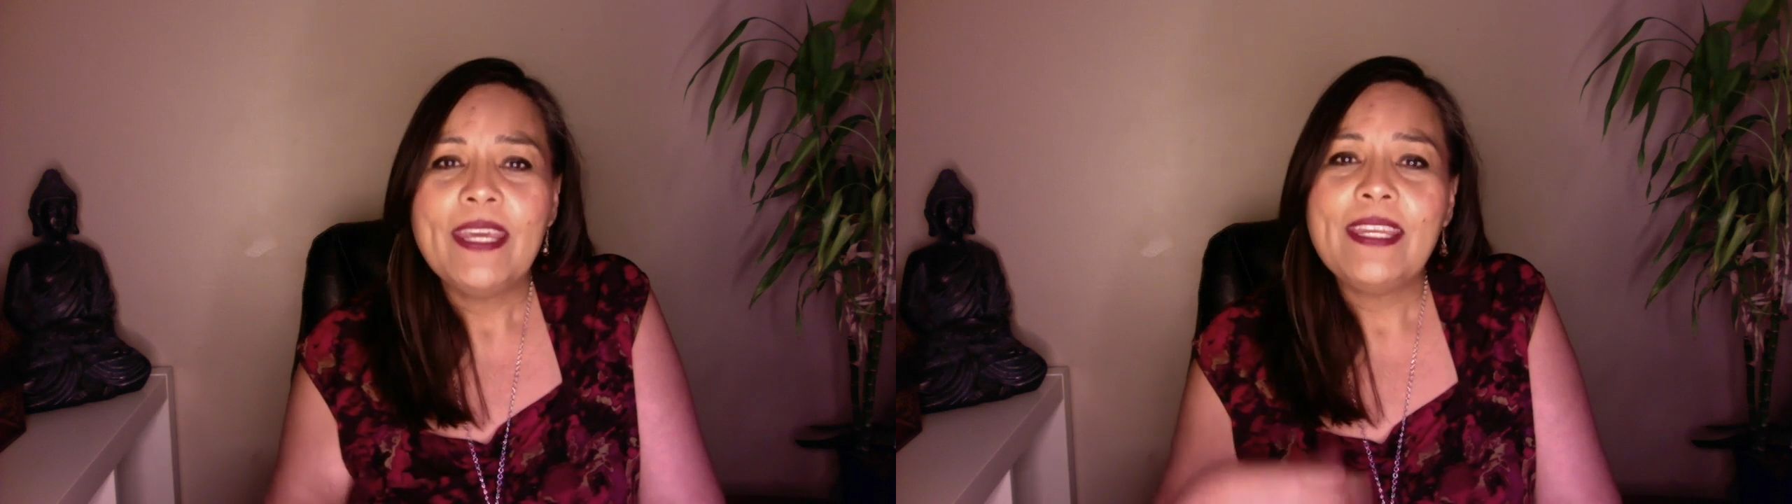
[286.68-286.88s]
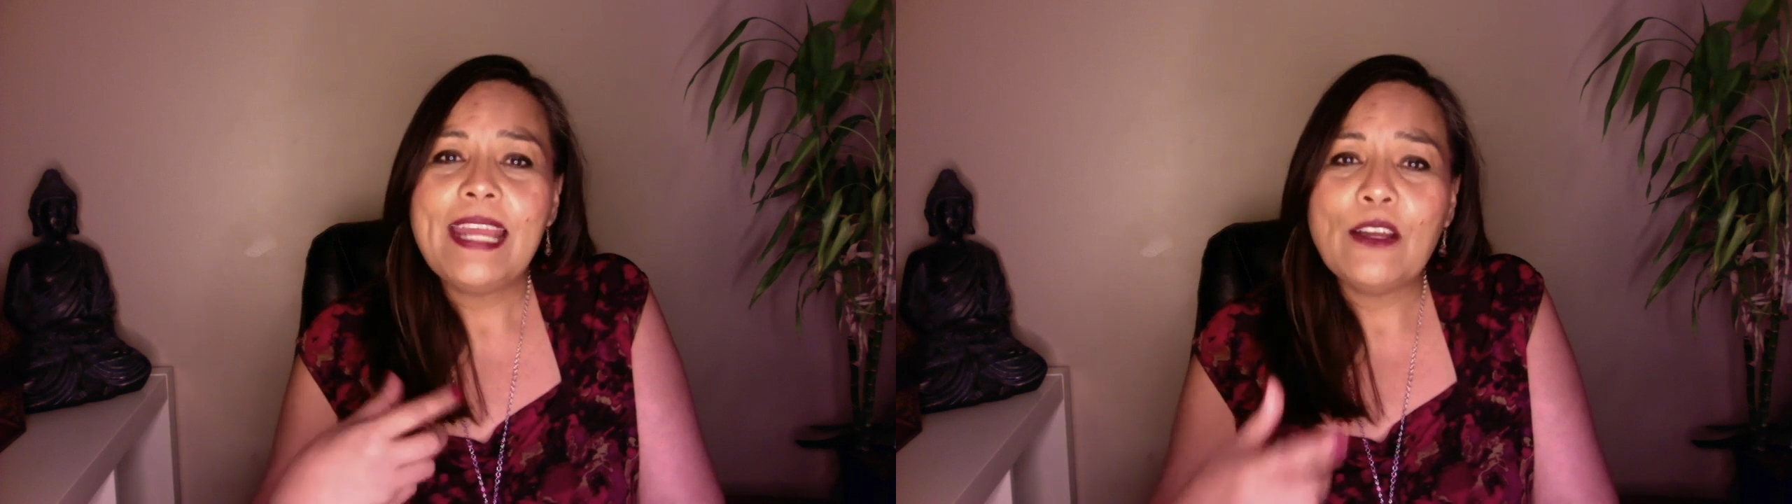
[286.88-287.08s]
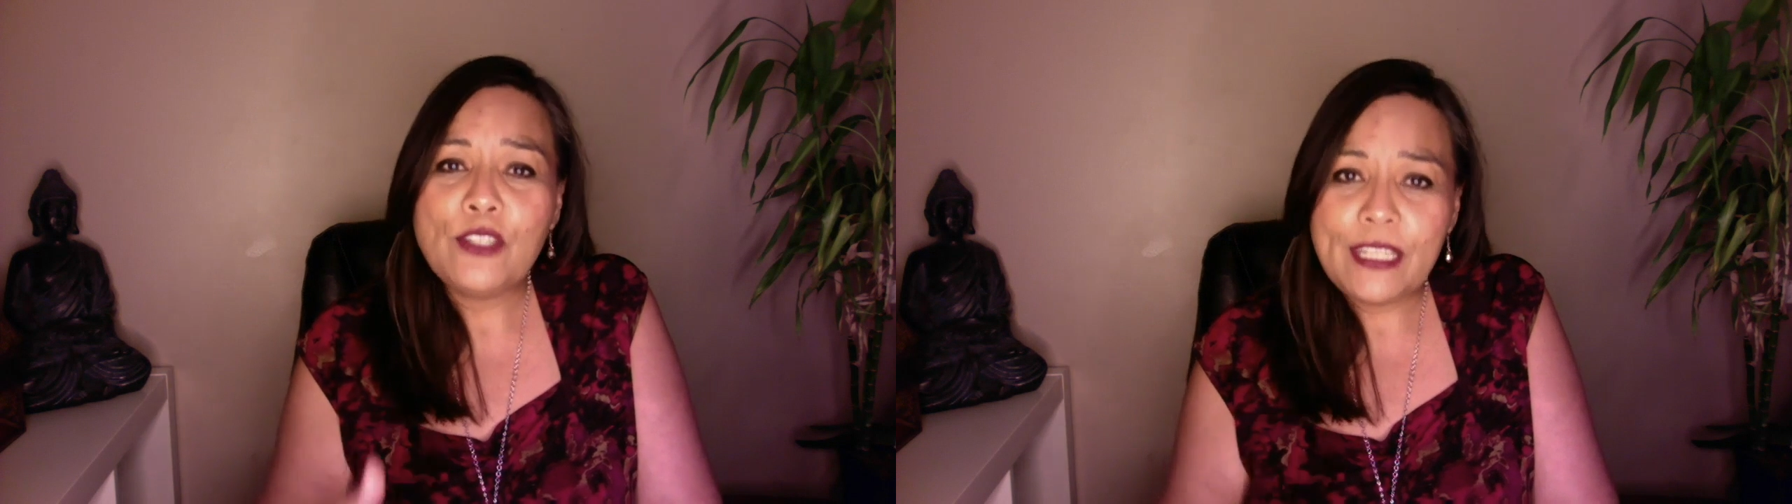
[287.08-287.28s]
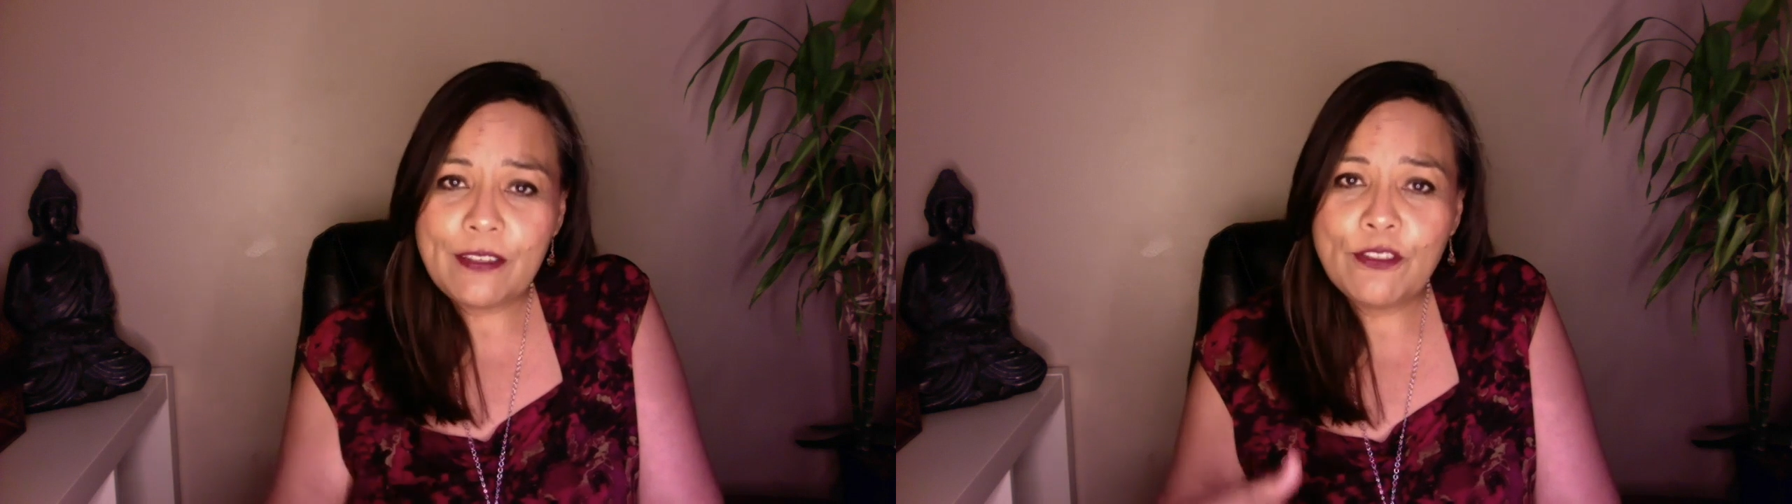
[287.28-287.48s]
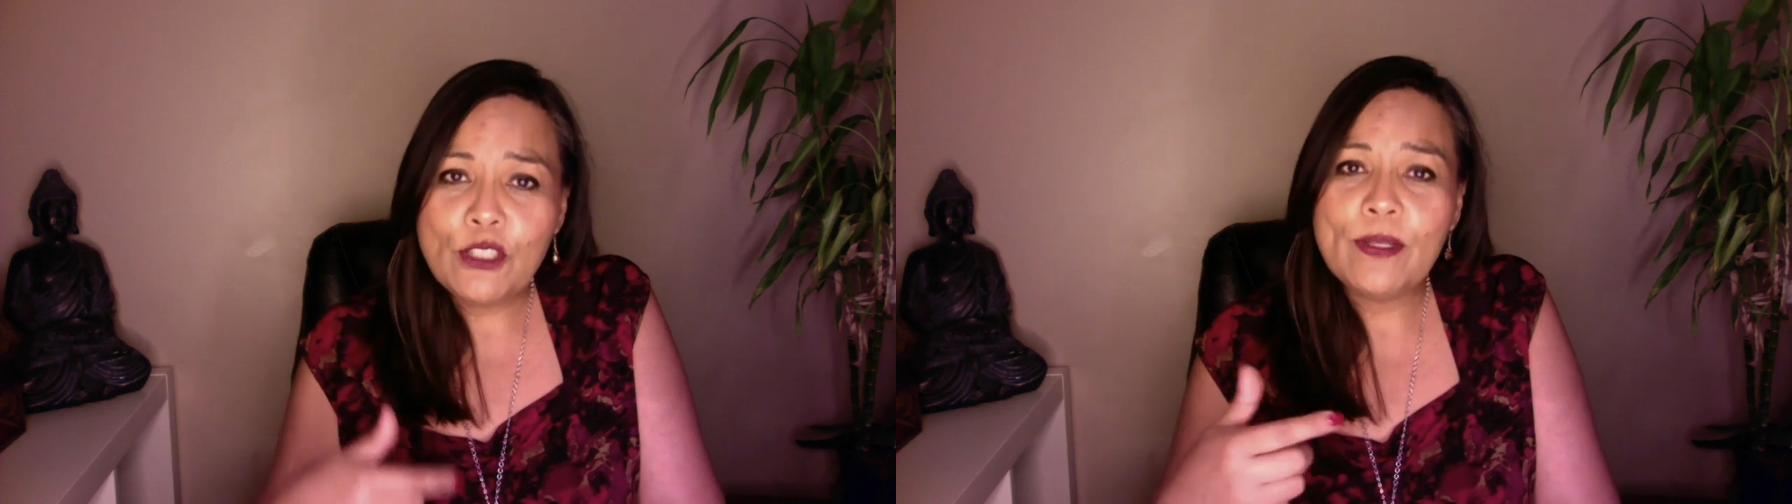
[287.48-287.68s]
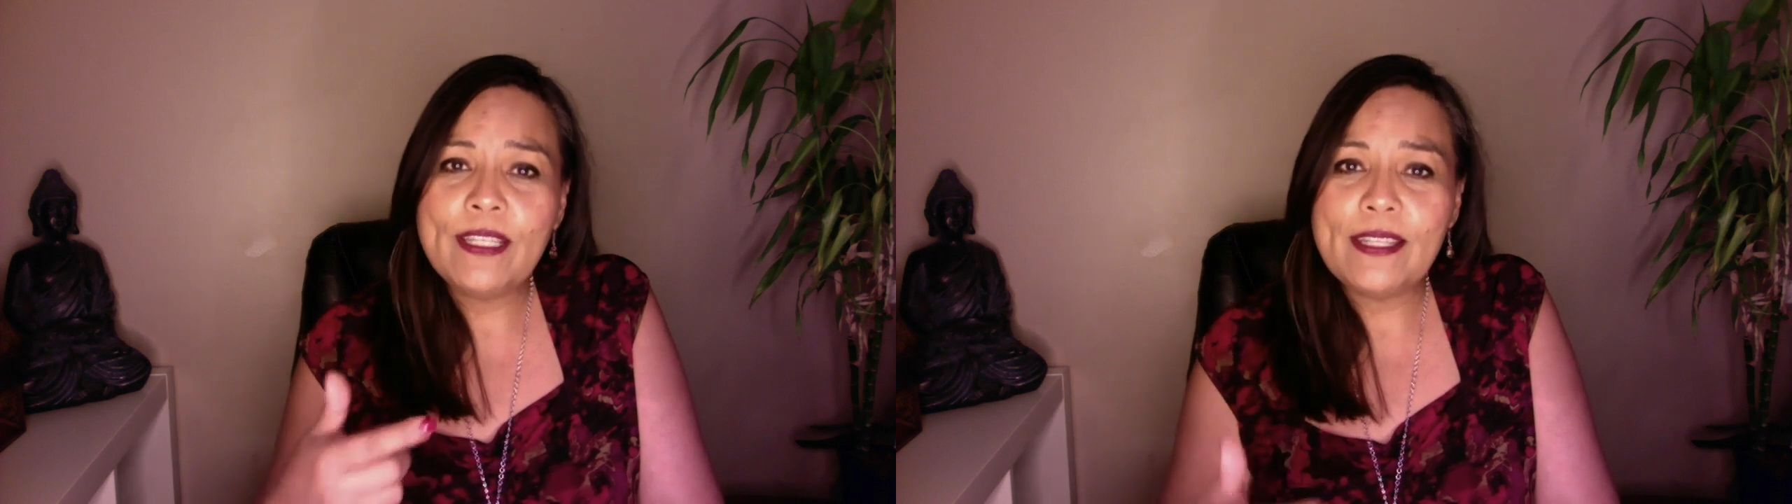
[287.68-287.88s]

Now, if during